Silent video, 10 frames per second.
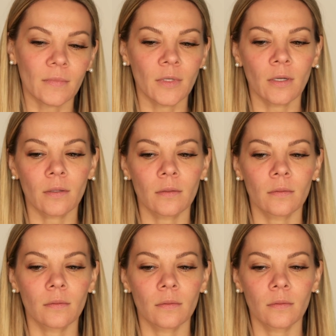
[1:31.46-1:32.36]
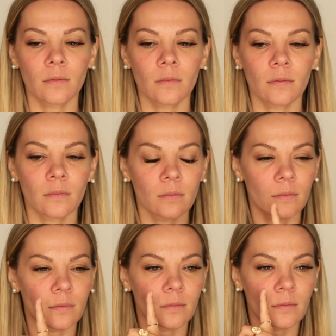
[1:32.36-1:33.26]
like,
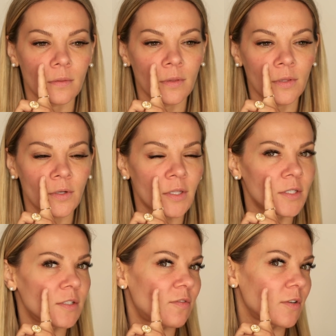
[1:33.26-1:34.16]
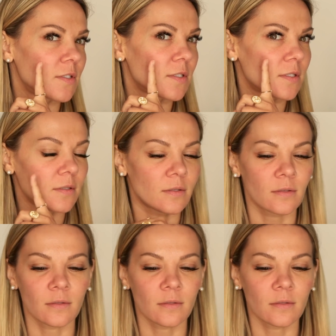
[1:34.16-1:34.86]
look at the difference.